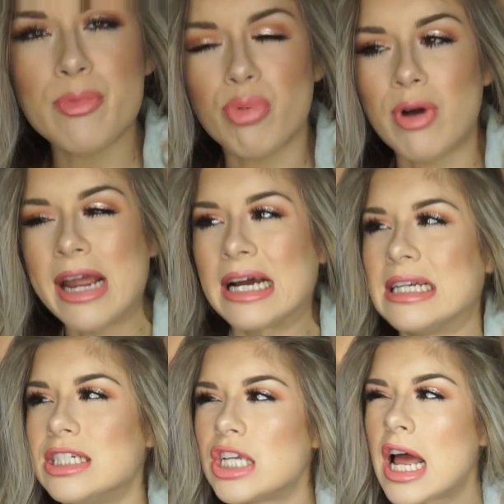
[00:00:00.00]
the
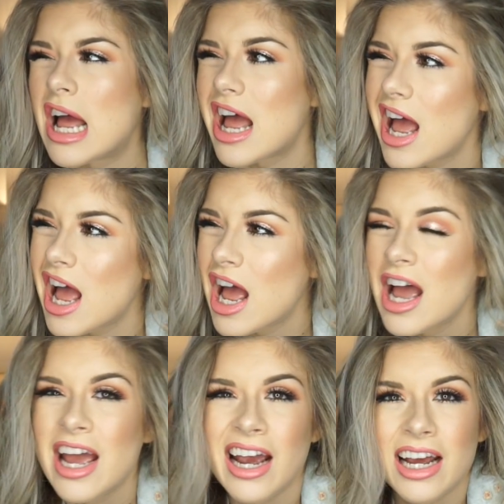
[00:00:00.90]
brand,
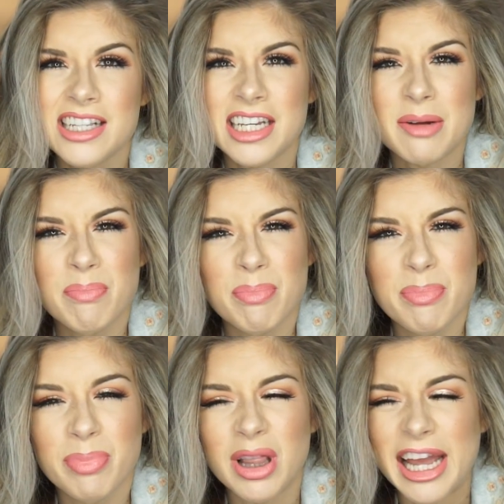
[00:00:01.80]
it's like
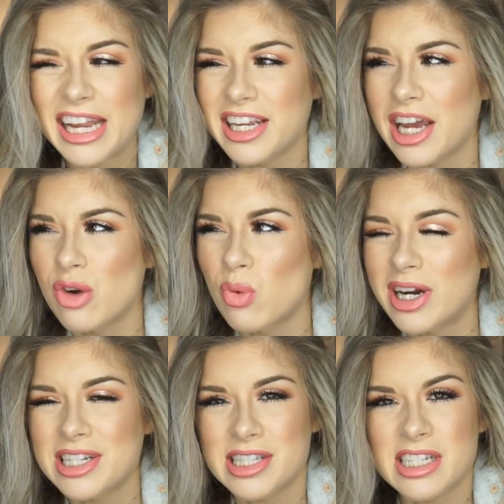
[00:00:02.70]
blank
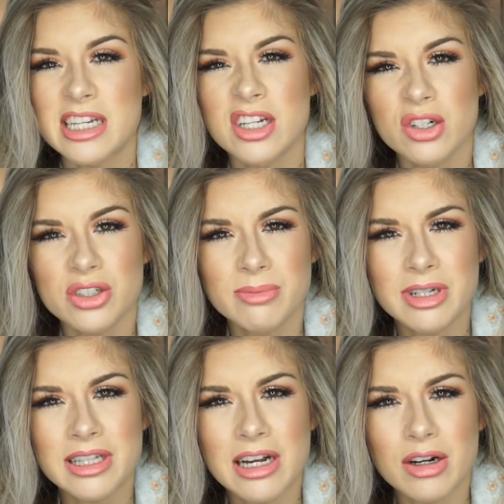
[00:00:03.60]
NYC or something
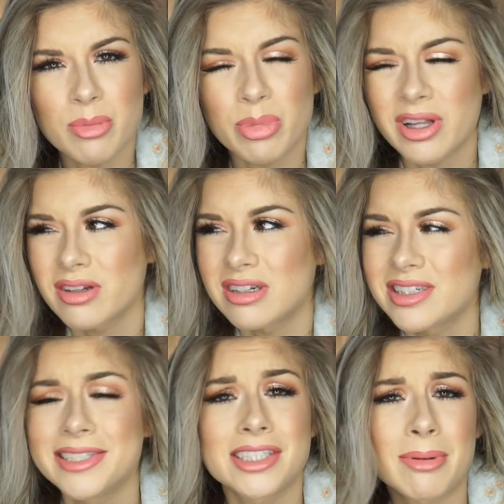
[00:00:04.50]
like that, or
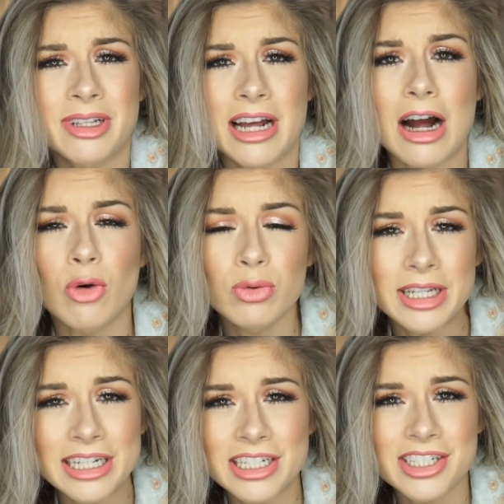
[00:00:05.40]
something like that. I'll
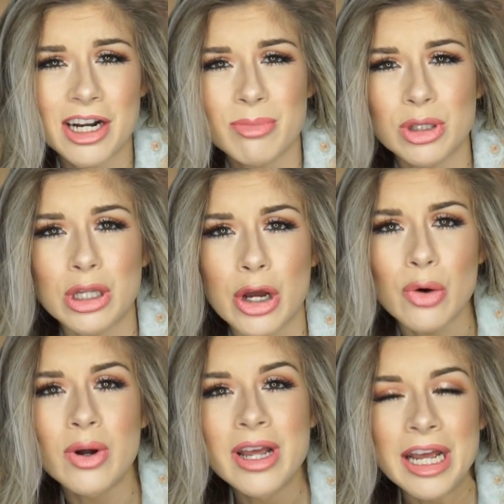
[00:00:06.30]
link it down
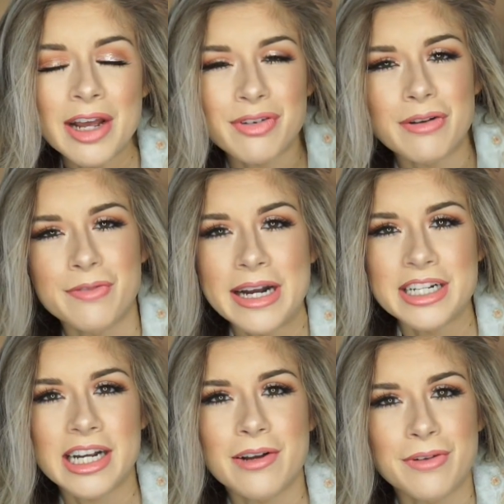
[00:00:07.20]
below if I find
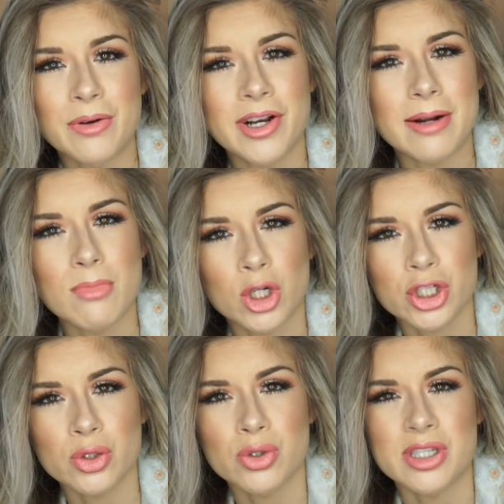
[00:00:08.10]
it. I found it at
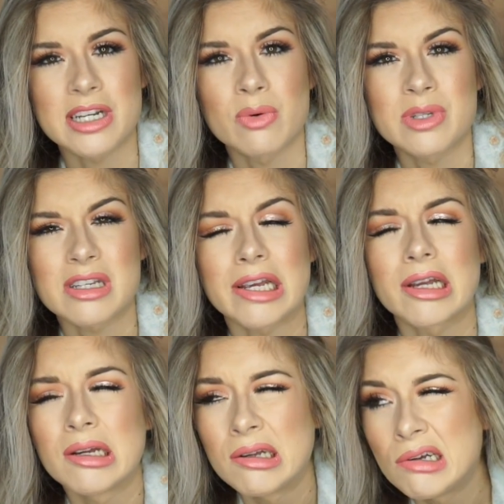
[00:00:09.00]
Marshall's and it was like